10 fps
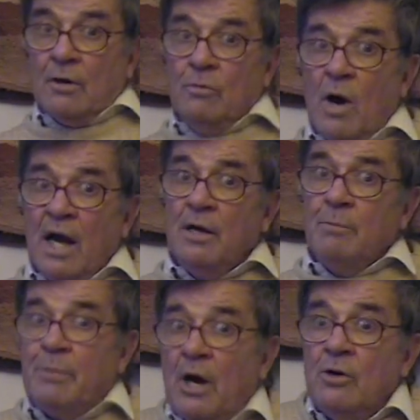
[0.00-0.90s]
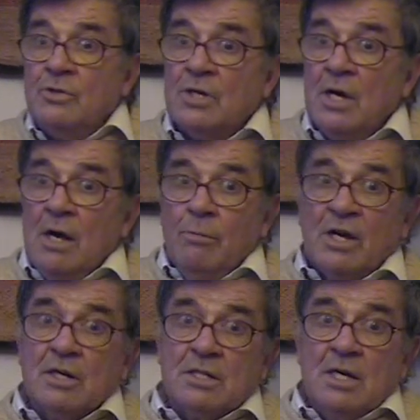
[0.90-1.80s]
Why impose?
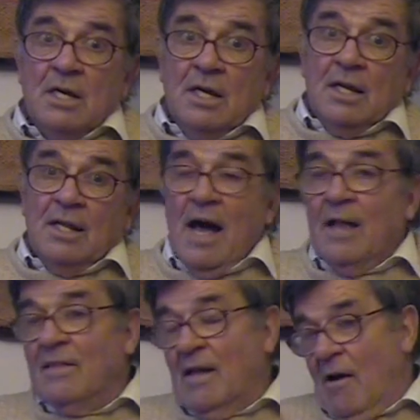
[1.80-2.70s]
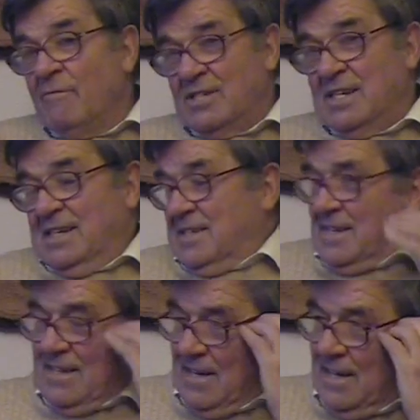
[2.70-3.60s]
Because, and obviously,
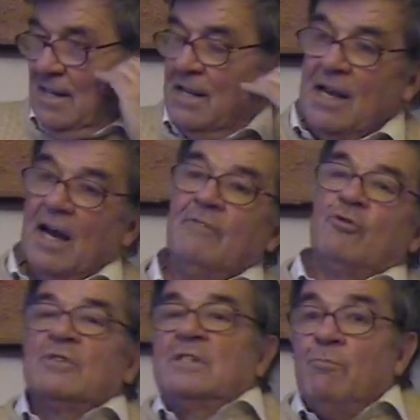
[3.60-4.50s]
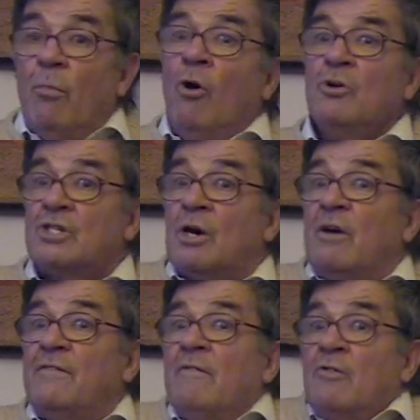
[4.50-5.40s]
and of course more so
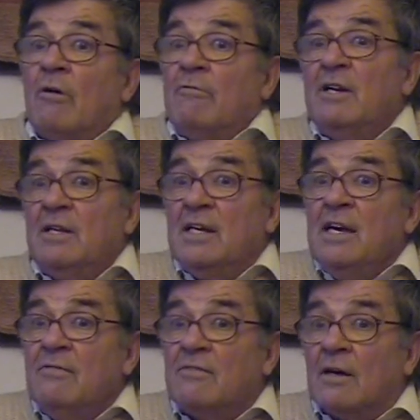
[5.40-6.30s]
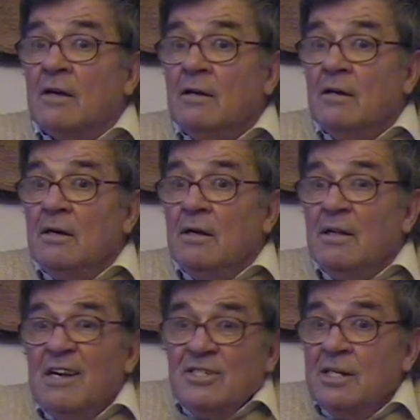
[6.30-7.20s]
if they've got rid of the ether.
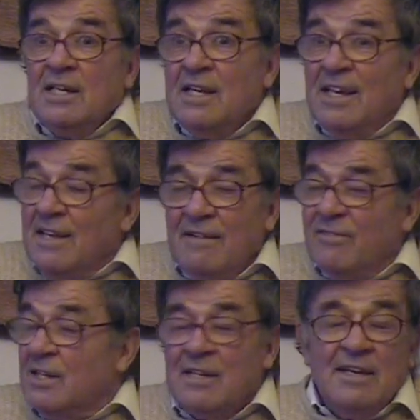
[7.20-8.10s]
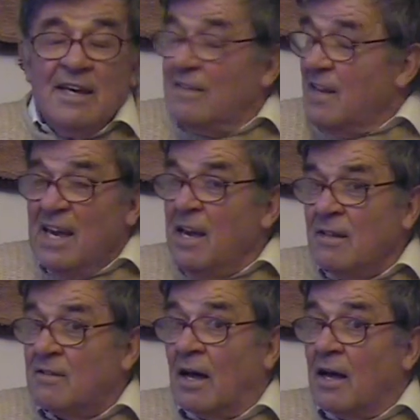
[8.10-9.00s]
There isn't even the
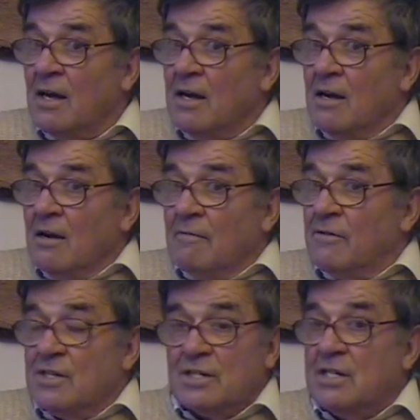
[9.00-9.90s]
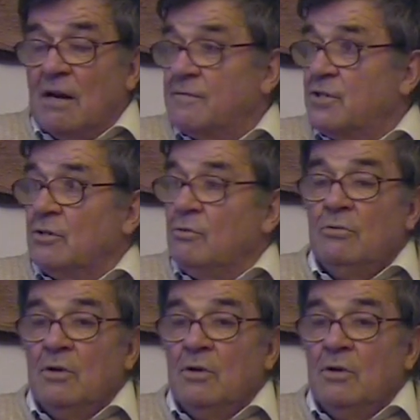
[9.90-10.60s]
ether for the stuff to,